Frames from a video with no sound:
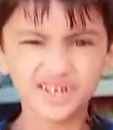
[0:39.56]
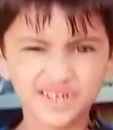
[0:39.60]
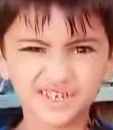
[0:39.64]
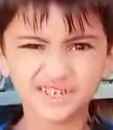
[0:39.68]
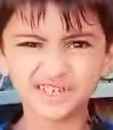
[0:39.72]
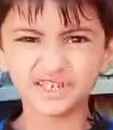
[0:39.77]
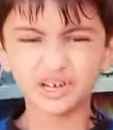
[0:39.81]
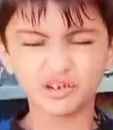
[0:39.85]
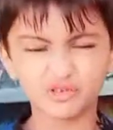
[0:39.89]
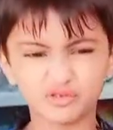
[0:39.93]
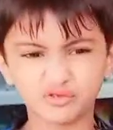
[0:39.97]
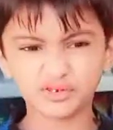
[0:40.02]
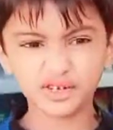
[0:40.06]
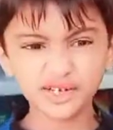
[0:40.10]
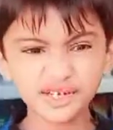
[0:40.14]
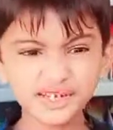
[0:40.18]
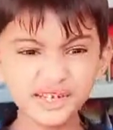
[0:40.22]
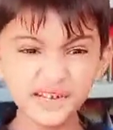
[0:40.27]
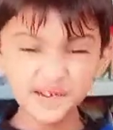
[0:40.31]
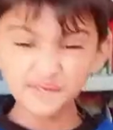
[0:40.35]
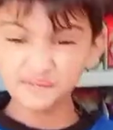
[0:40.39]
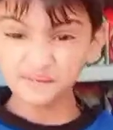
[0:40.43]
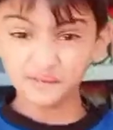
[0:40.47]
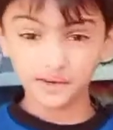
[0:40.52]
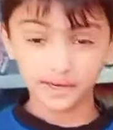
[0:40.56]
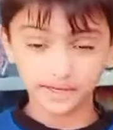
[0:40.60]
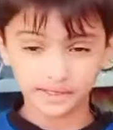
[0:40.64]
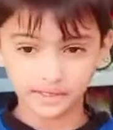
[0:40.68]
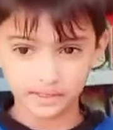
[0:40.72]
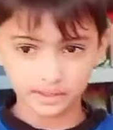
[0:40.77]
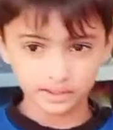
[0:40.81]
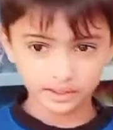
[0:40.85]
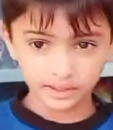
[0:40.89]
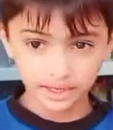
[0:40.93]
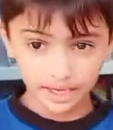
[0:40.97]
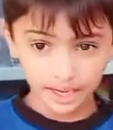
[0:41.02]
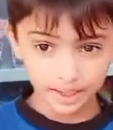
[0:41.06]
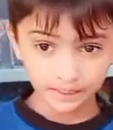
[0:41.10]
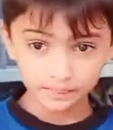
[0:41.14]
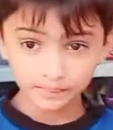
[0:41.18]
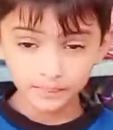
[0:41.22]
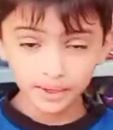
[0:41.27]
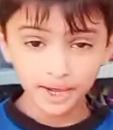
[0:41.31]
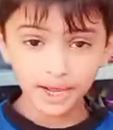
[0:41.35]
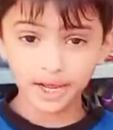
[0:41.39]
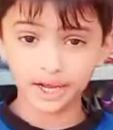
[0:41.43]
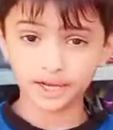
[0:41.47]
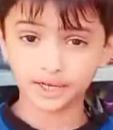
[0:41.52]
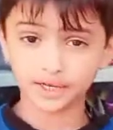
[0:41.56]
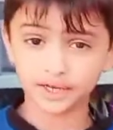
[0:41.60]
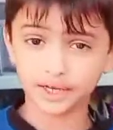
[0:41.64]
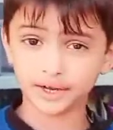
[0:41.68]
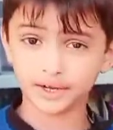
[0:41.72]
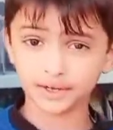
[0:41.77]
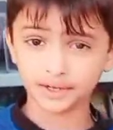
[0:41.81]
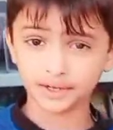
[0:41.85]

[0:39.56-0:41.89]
download the Fender app and then